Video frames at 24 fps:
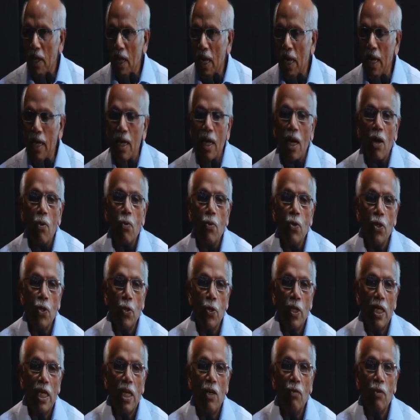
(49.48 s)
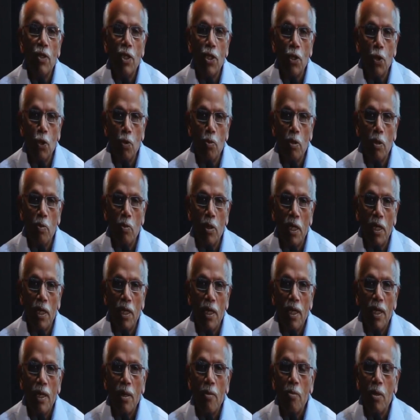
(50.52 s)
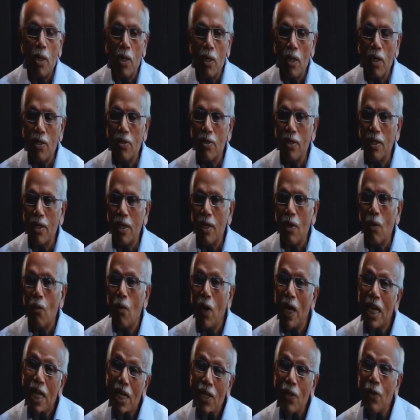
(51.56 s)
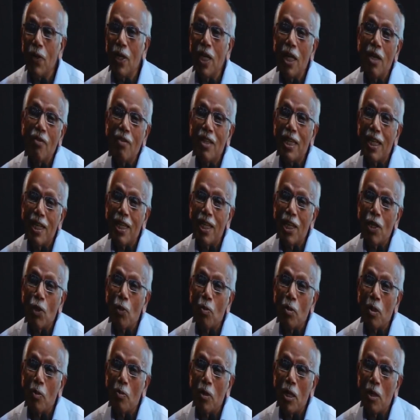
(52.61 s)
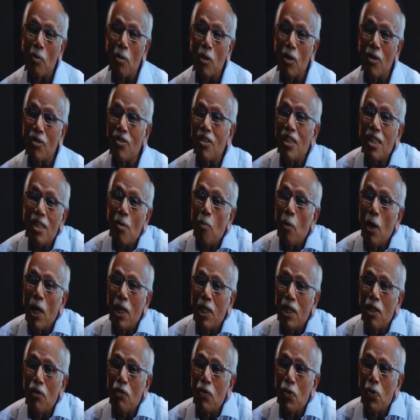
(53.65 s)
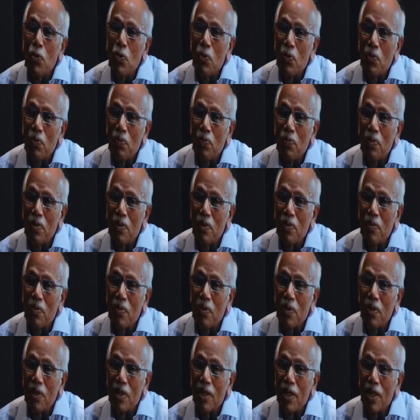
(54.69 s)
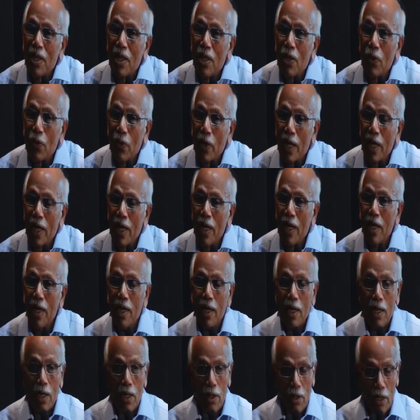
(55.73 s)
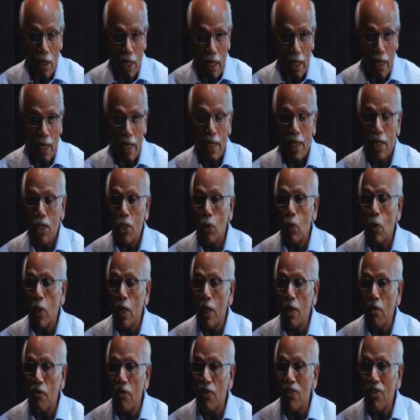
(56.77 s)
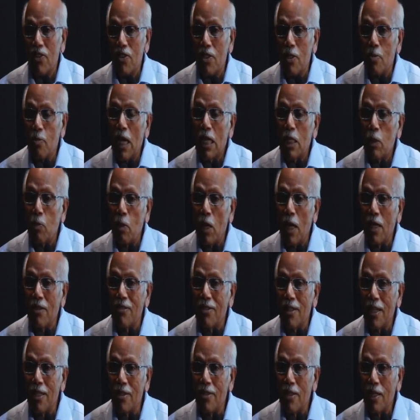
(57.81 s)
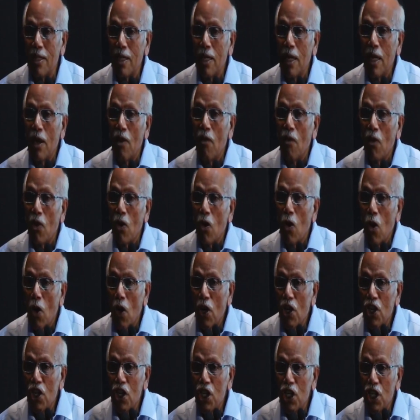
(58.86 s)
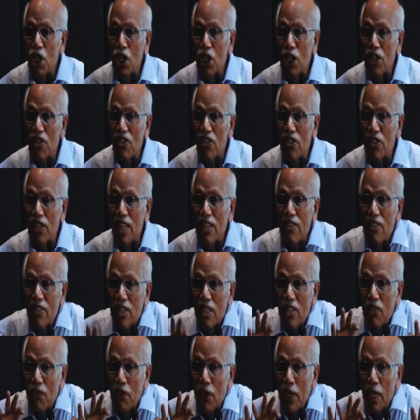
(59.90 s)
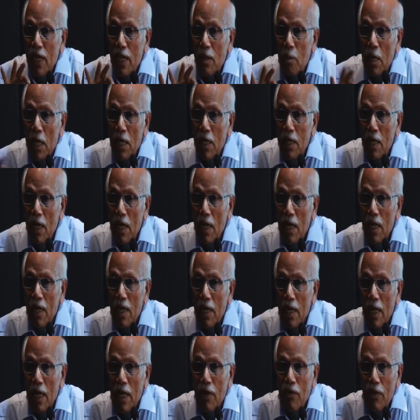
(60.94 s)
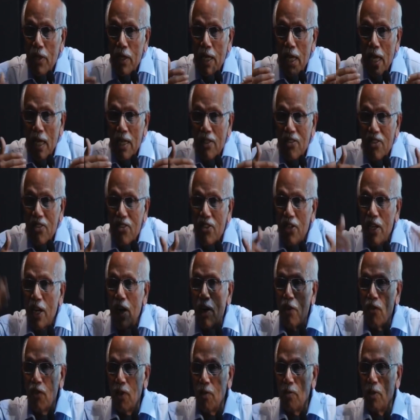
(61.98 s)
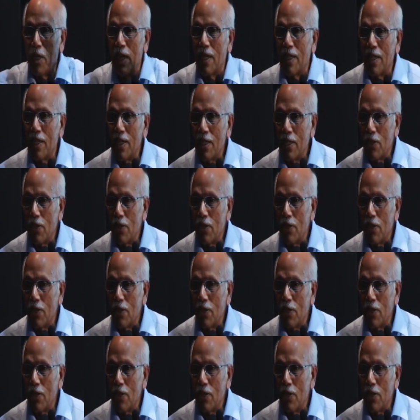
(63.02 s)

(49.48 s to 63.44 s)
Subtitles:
And how do you deal with the human being? Because why do you deal with another human being? Because he is a part of you. Today, the greatest quantum physicist Max Planck says consciousness is fundamental. Everything else is derived from that.